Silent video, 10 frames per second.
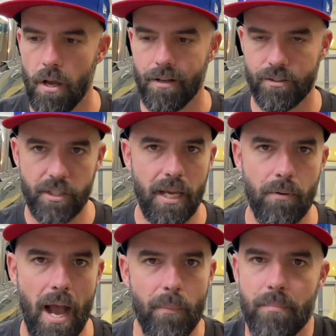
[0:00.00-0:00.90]
look at
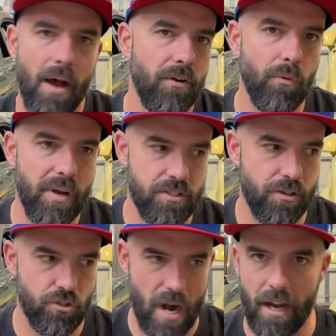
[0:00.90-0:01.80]
how we mount the wings in
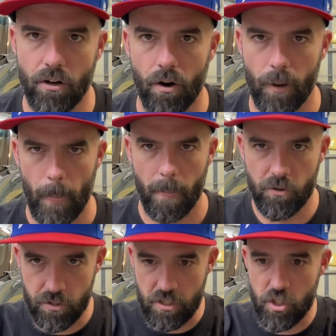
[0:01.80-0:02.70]
a drag car.
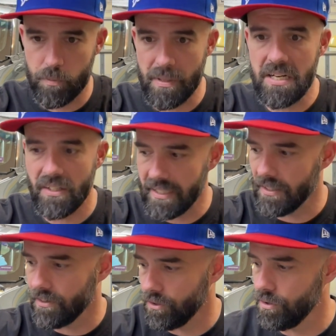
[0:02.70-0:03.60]
There's these spindly
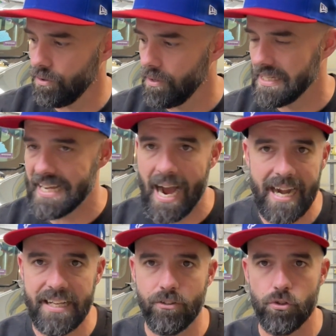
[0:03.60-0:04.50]
little,
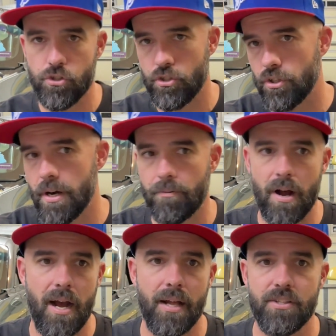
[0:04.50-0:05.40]
tiny little strut
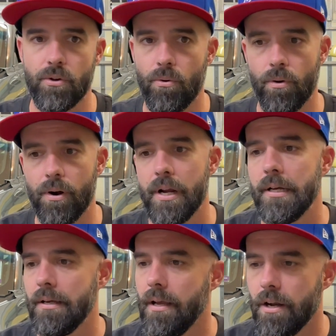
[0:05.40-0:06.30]
rods, or,
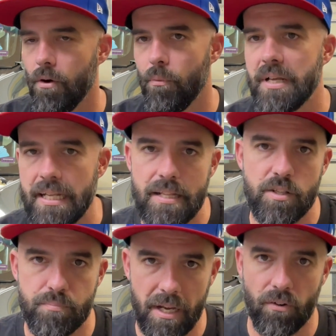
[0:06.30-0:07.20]
you know, when you get into
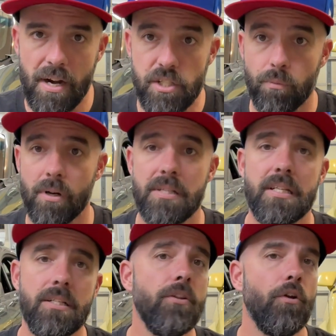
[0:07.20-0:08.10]
these big crazy ones,
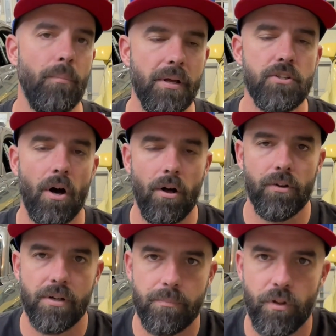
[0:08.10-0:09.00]
it's a little bit
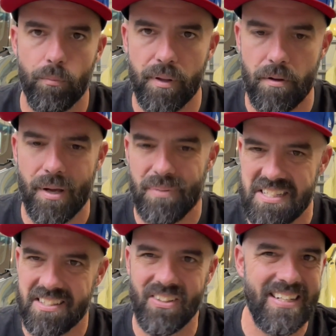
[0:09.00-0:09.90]
taller and a little bit, but it's
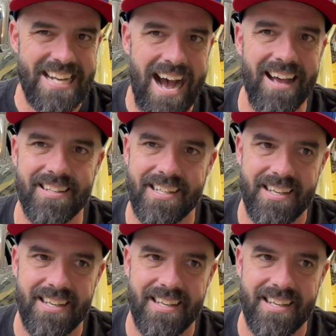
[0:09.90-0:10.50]
still not